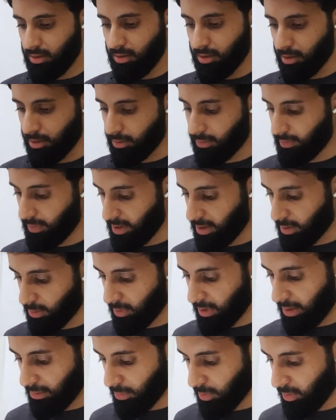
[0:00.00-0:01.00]
So here's
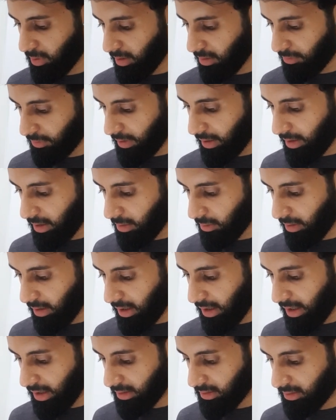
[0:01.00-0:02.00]
what I'm doing to find out
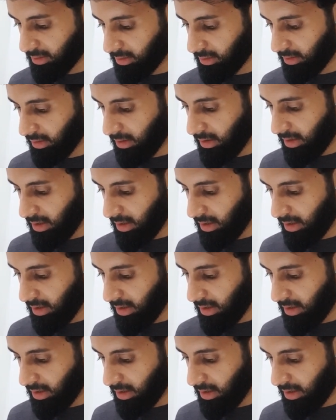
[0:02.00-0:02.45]
AX.